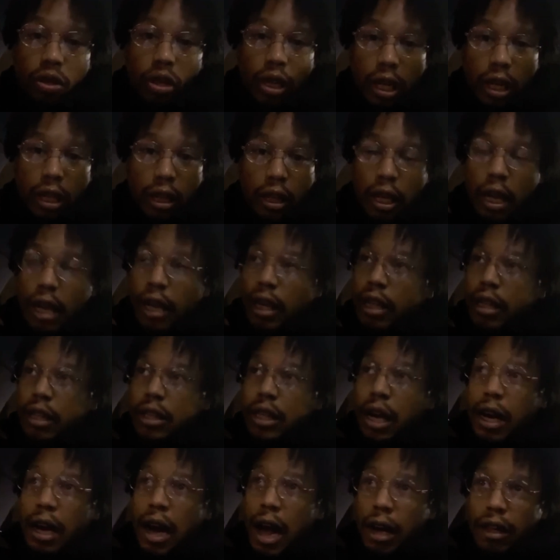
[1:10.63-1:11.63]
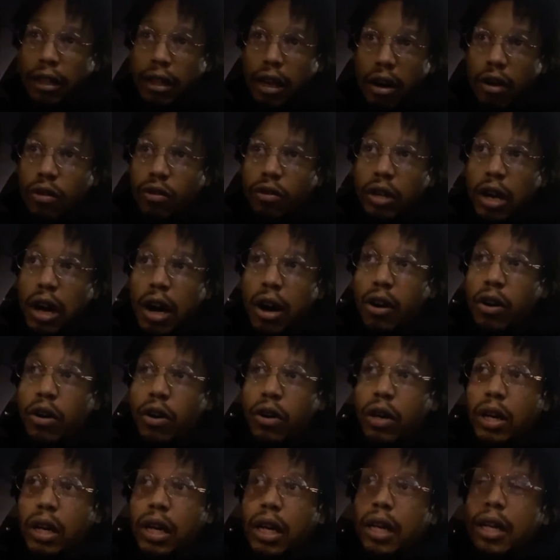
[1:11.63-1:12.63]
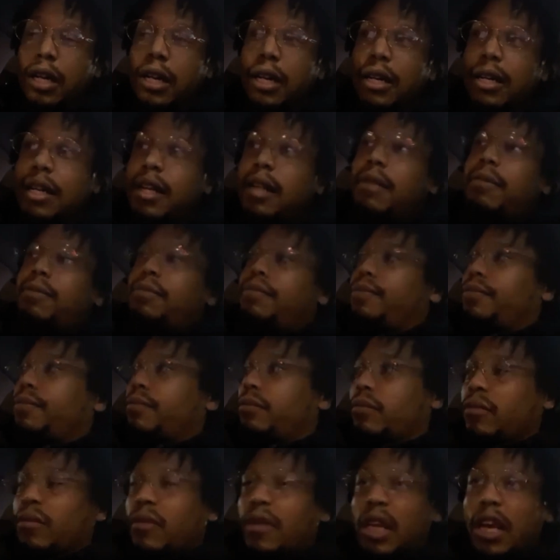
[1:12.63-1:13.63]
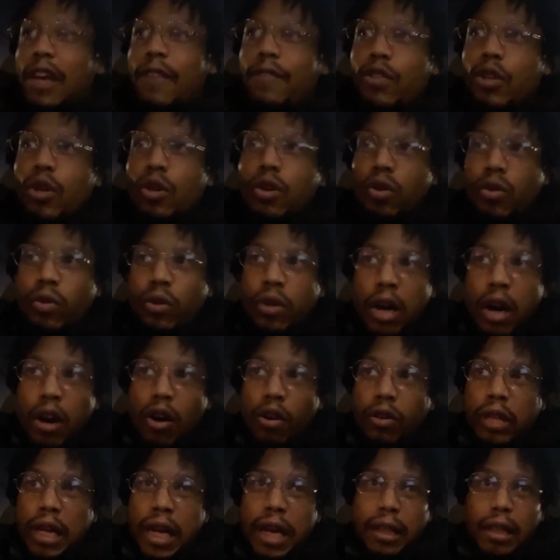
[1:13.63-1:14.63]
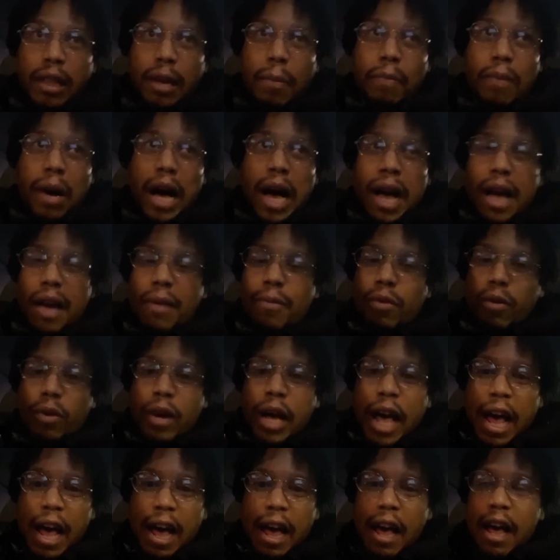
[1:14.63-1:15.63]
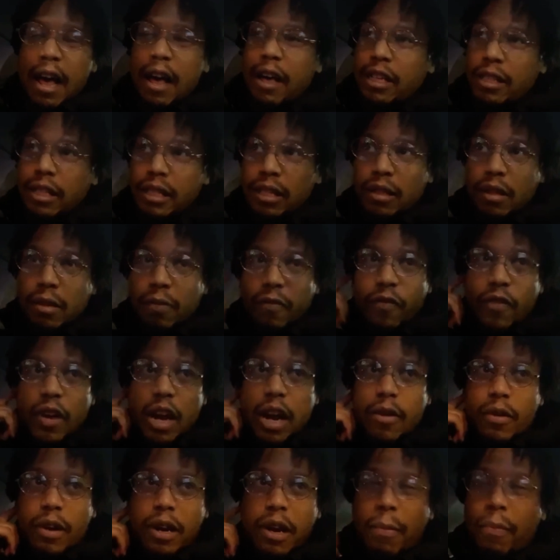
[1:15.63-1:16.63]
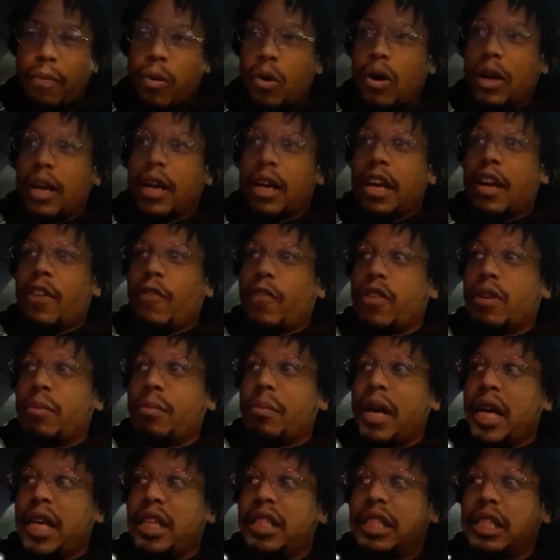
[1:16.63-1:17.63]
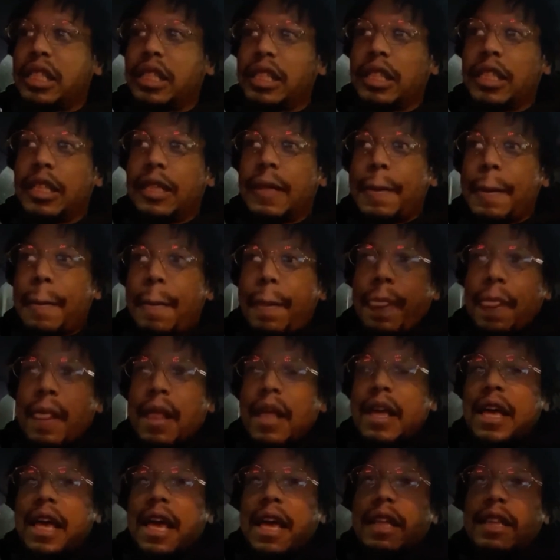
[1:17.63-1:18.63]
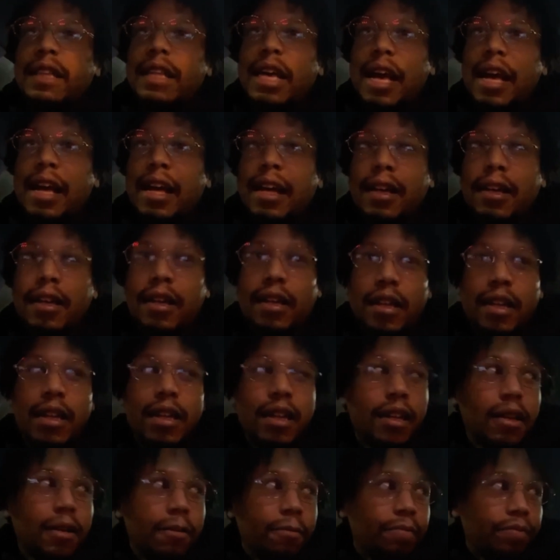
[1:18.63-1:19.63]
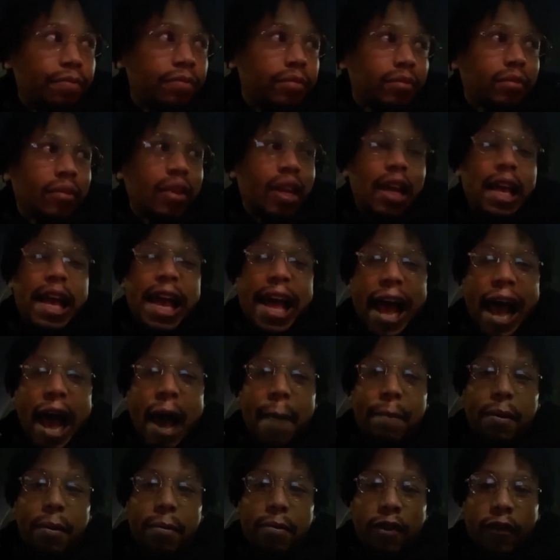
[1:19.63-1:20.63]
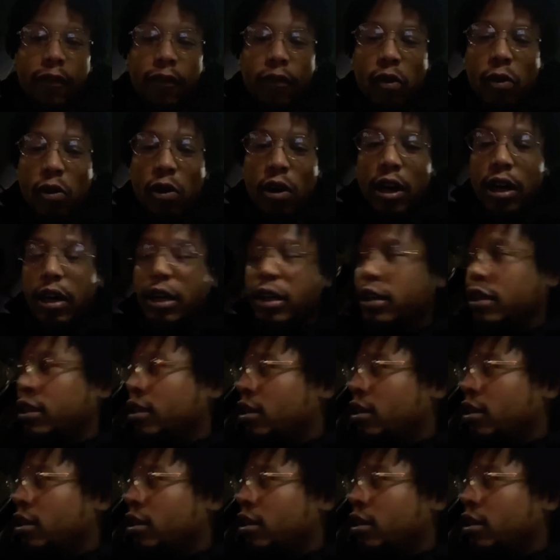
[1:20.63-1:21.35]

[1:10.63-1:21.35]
could think that I don't know. If you know that the Bible has very important information and that happened before,